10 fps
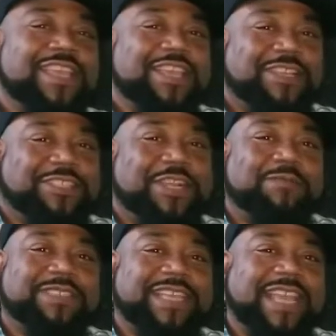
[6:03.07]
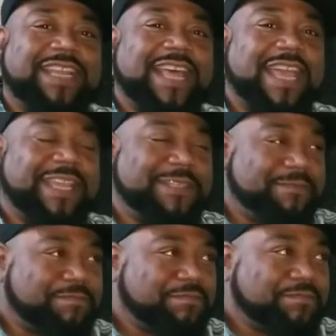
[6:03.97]
You see what I'm saying? Like,
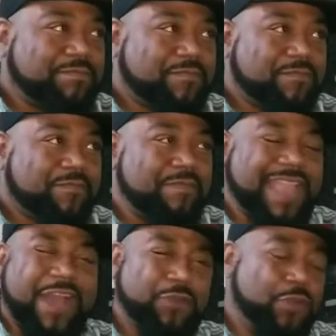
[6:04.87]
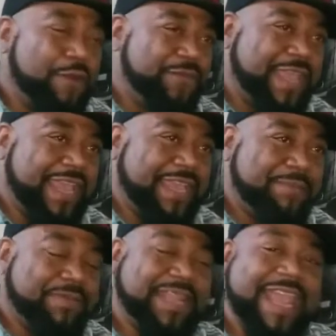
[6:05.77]
I don't know if they
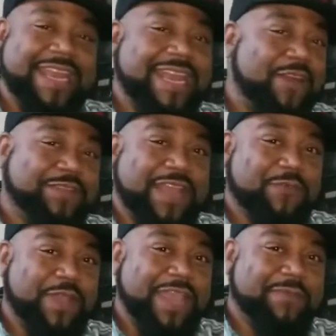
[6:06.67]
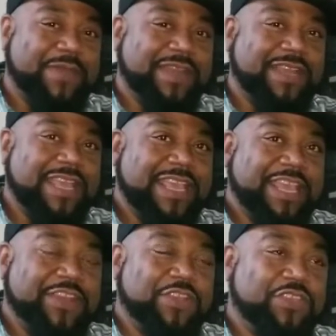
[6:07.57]
planned it out that way, but
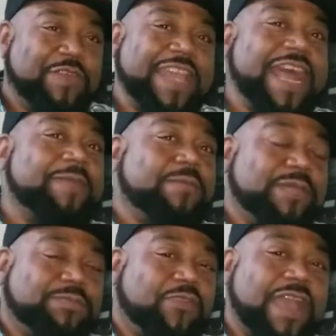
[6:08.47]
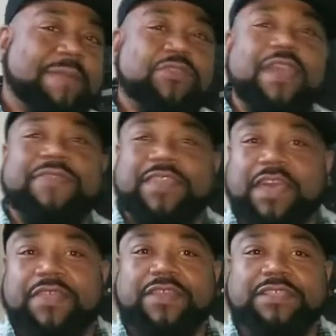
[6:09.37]
you know, you had Optimus Prime, you had the
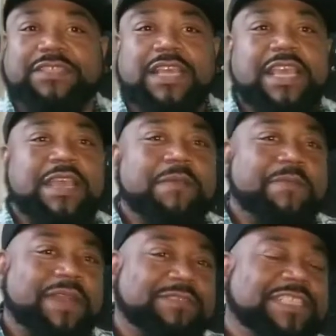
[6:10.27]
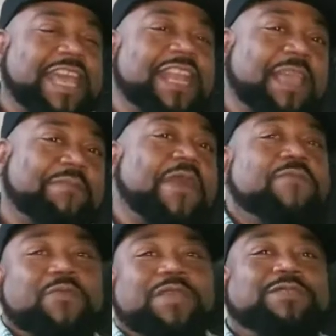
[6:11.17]
others, but it was kind of like
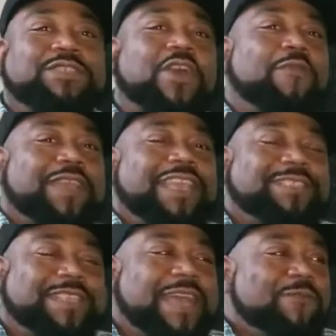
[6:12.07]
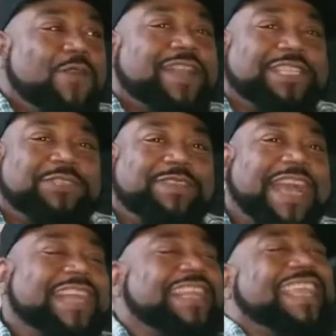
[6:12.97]
Bumblebee was all, he's that one that you
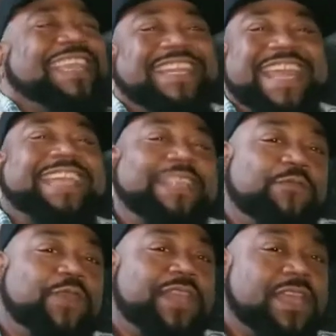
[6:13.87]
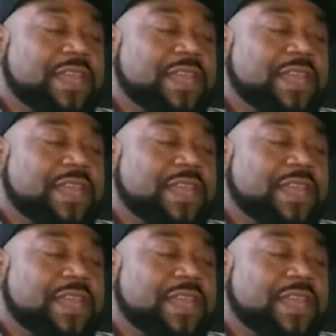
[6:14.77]
kind of like connected with.